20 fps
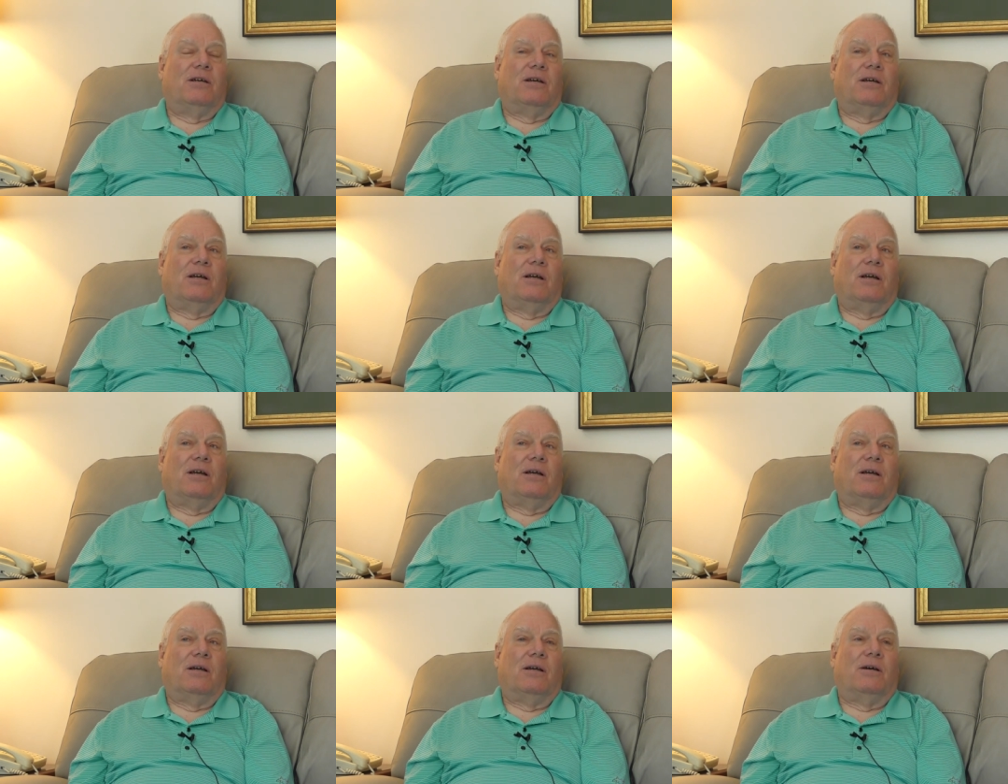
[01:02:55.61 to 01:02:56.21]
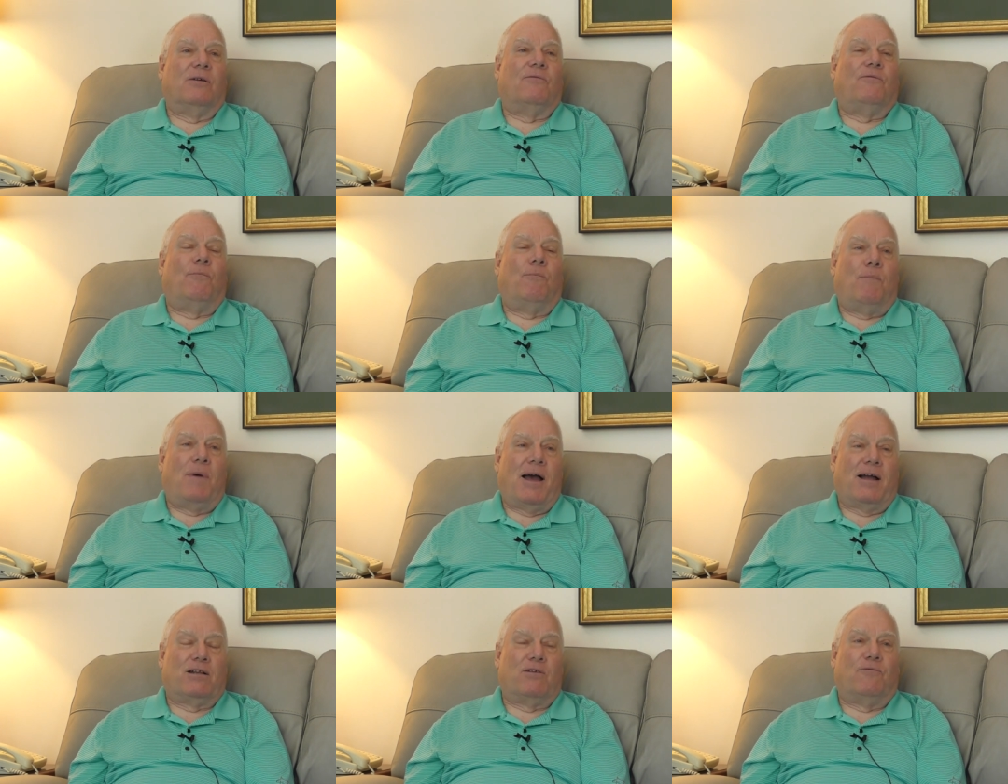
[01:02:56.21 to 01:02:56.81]
Back to Fort
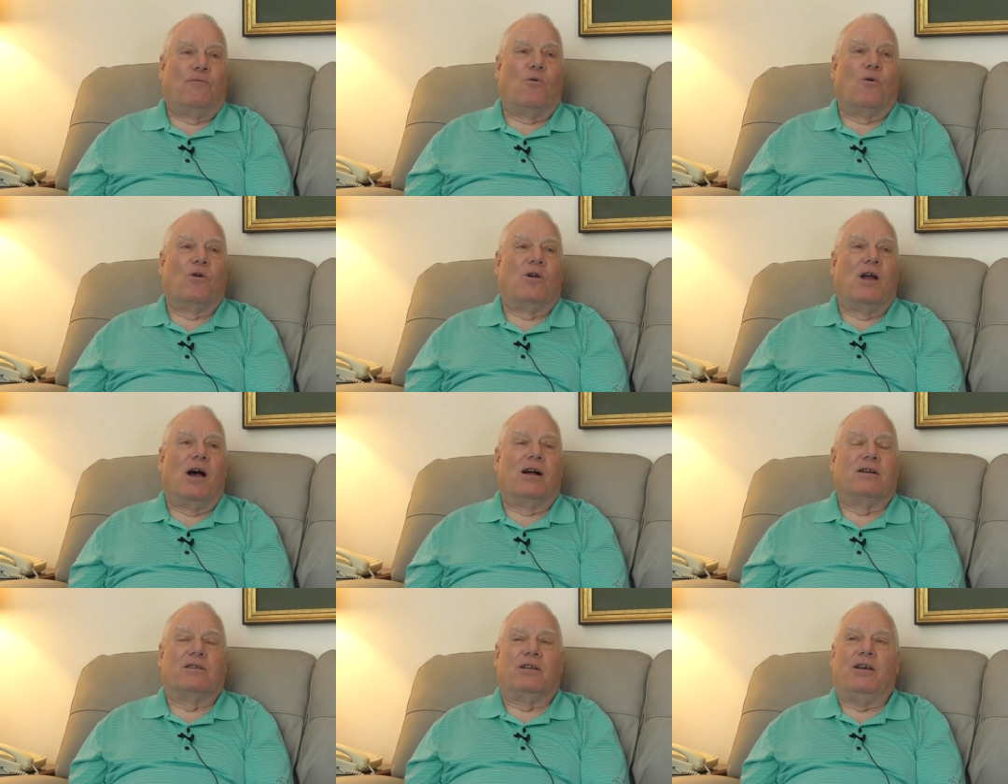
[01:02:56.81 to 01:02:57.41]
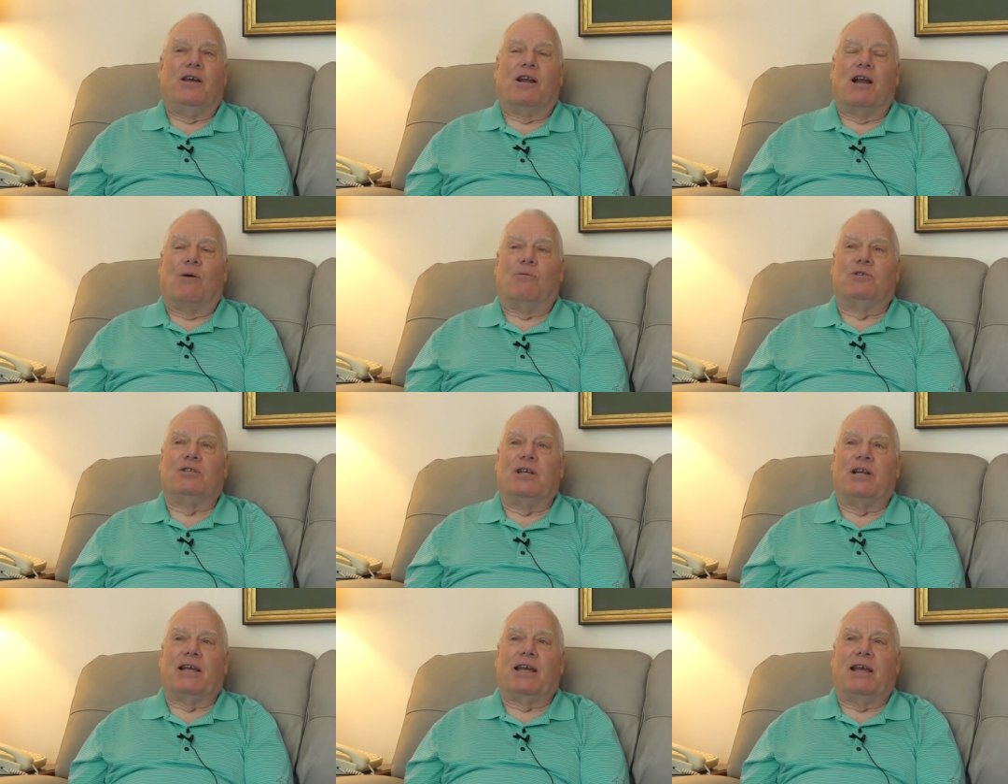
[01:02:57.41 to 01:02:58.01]
Knox again? Back to Fort Knox again. I
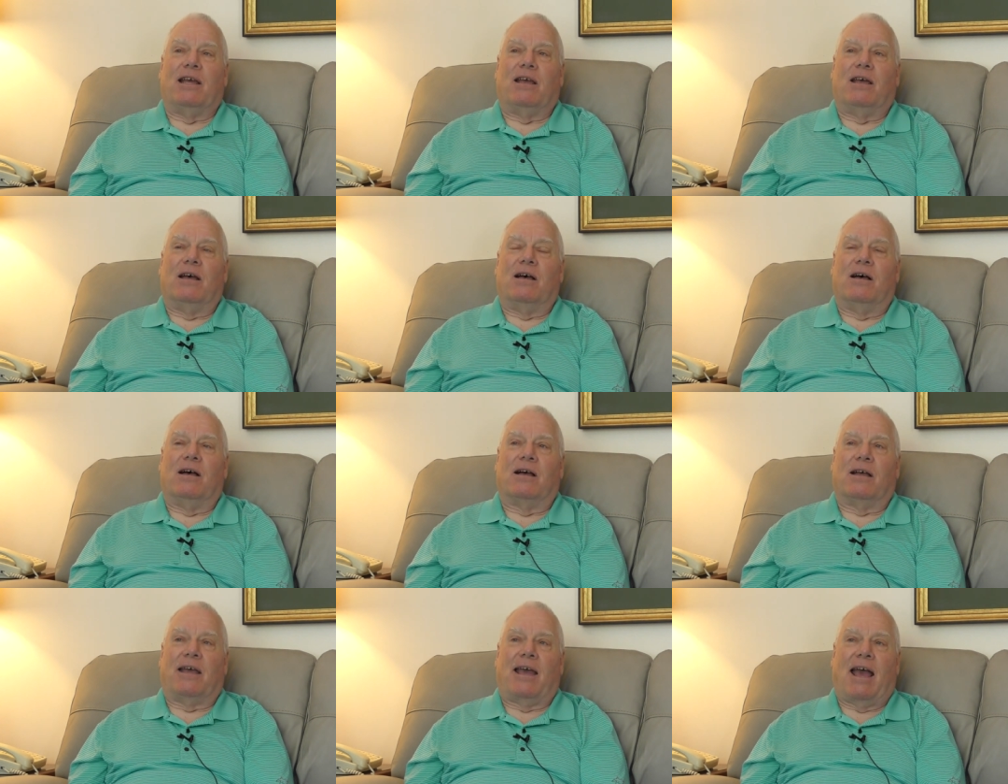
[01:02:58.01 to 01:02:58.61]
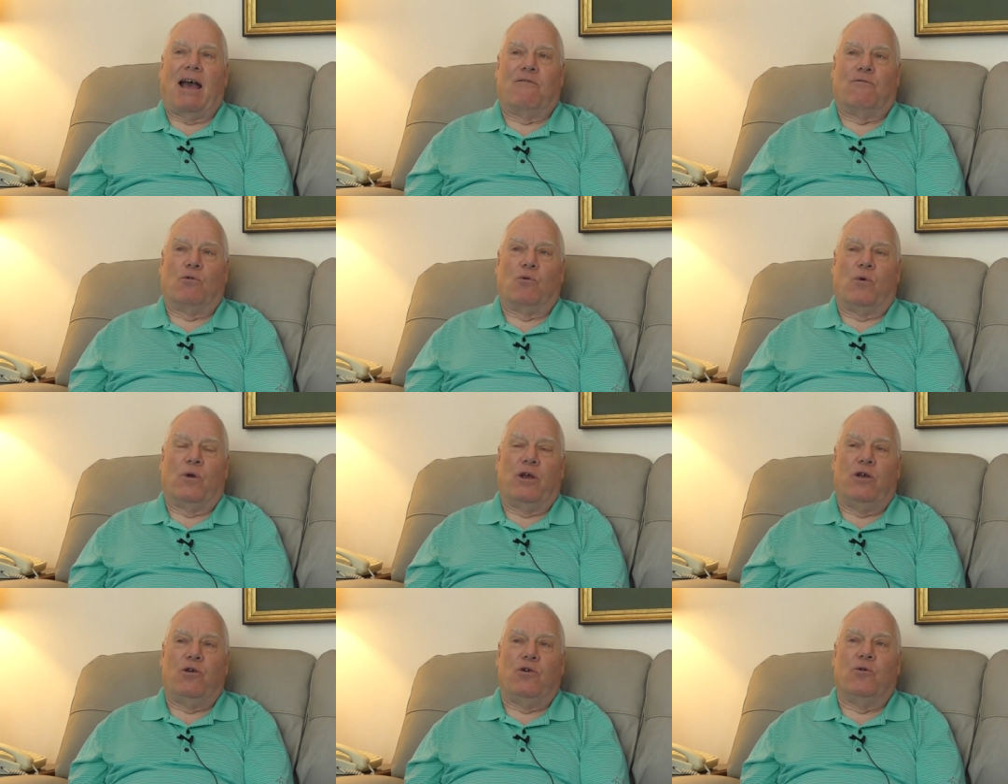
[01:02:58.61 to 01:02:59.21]
was in a uh,
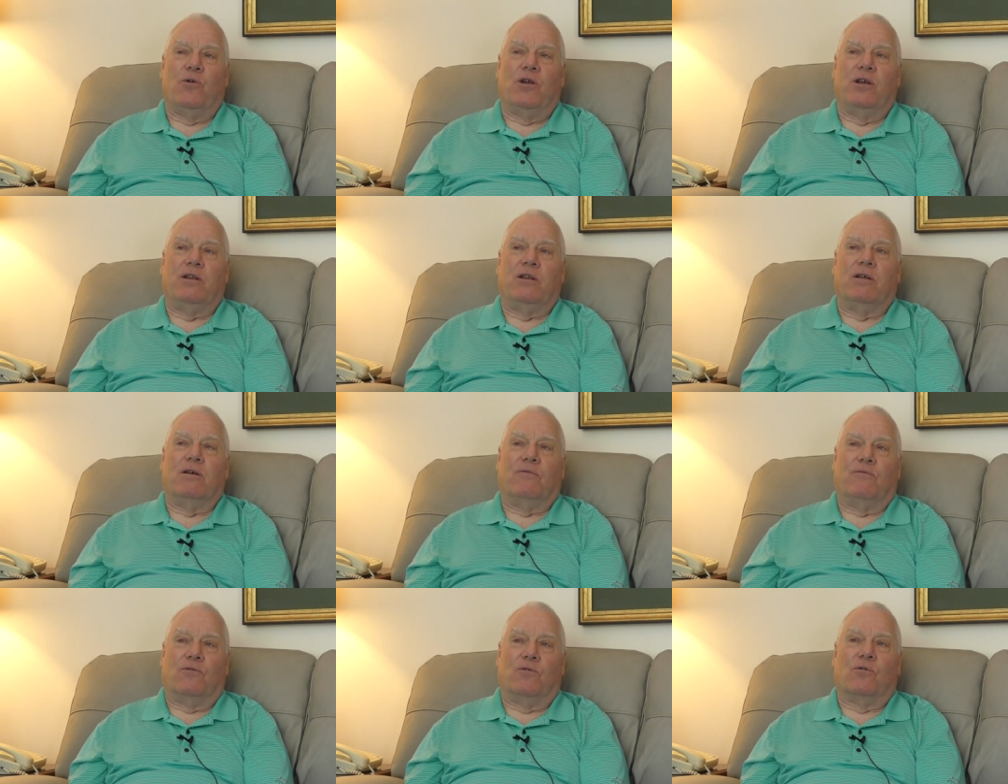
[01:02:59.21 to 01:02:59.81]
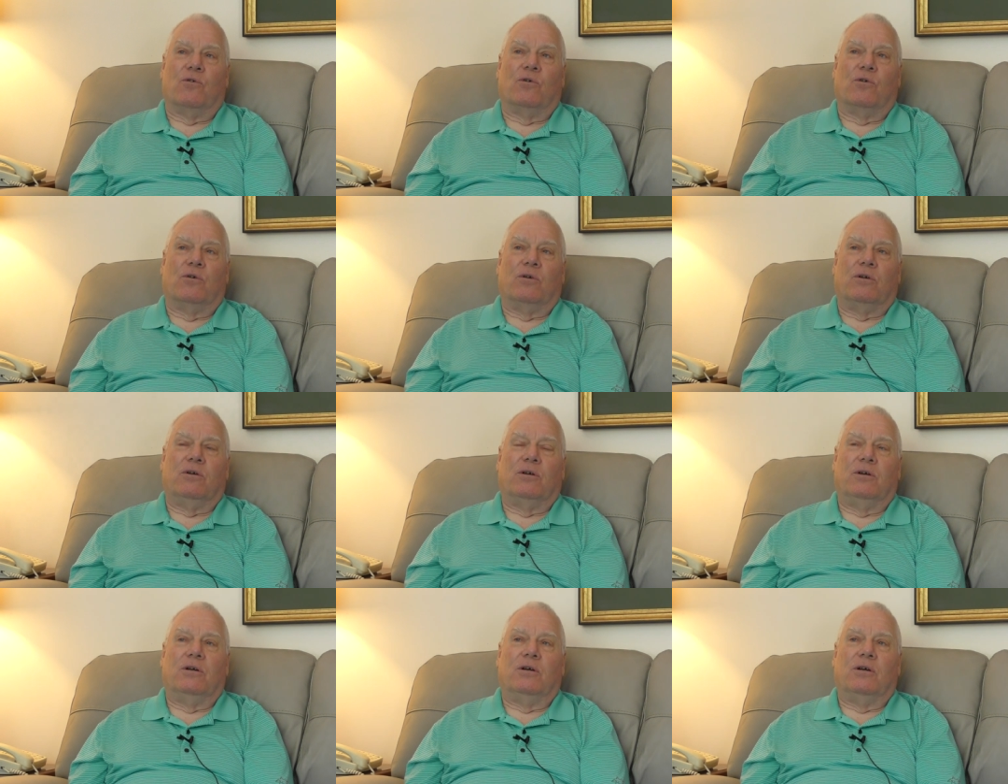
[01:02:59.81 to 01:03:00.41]
cavalry unit
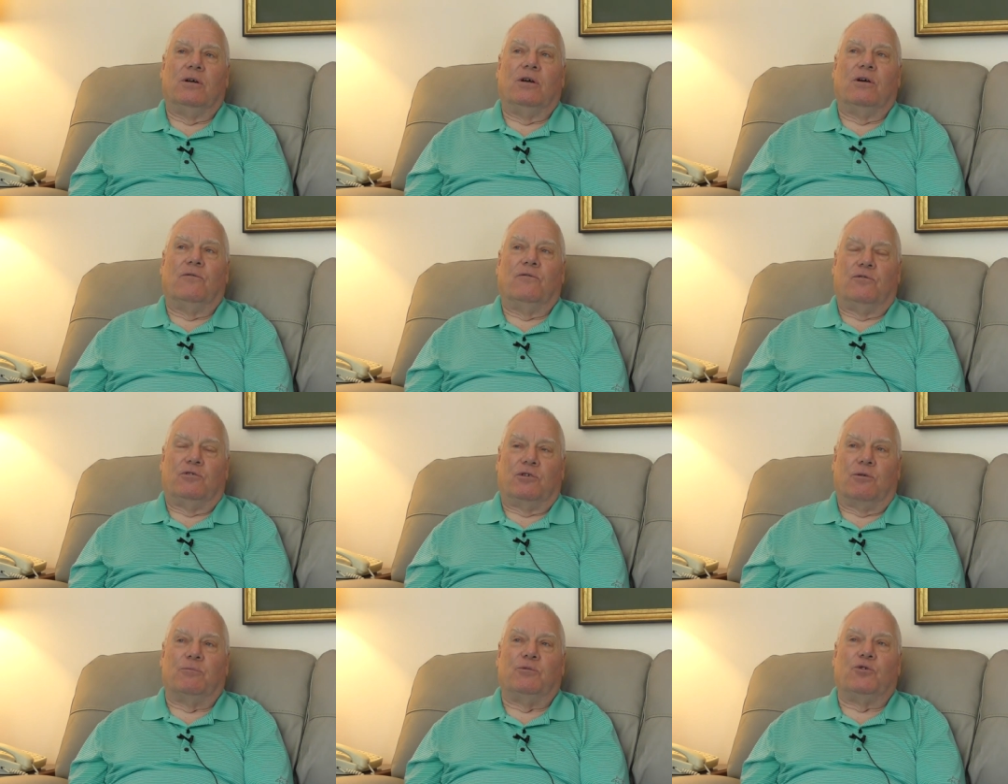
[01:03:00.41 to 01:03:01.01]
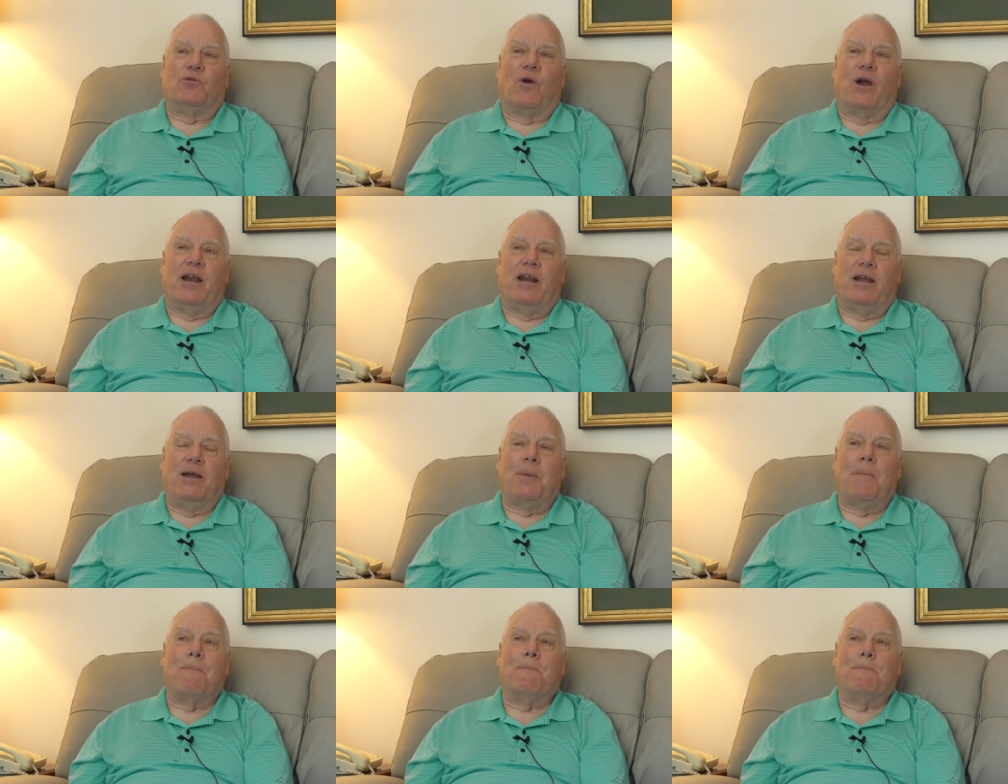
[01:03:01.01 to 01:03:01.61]
for, for some
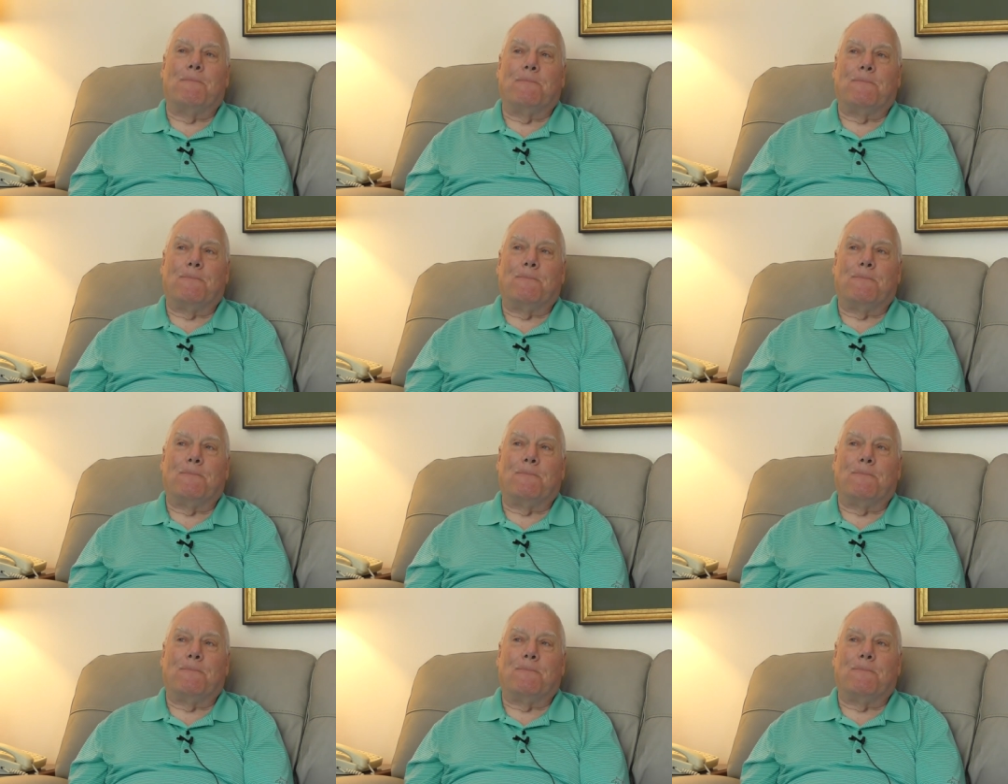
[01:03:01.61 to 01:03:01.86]
training.